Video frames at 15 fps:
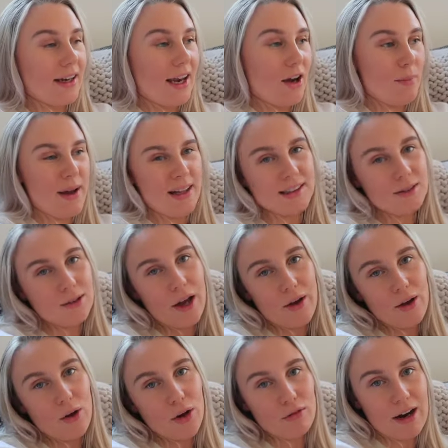little bits
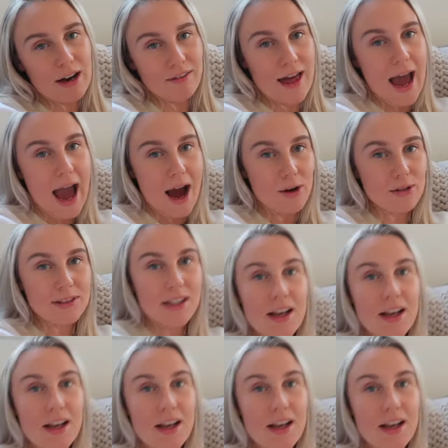going on around the house.